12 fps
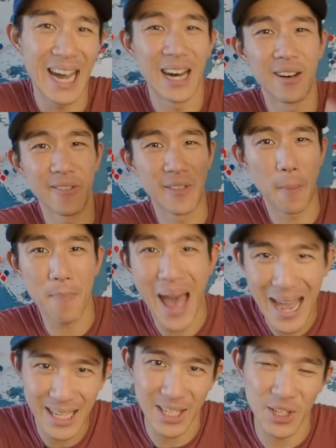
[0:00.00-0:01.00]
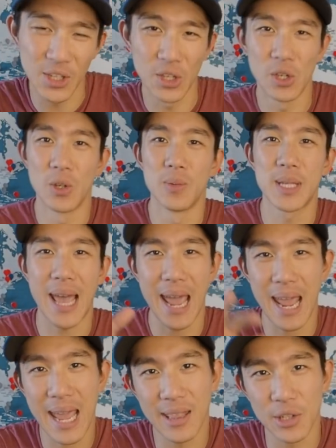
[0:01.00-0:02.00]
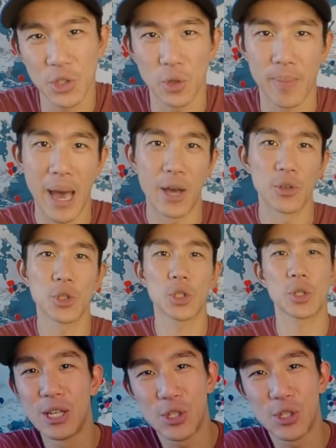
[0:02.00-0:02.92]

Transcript: of the packing cubes and the shoe pouch.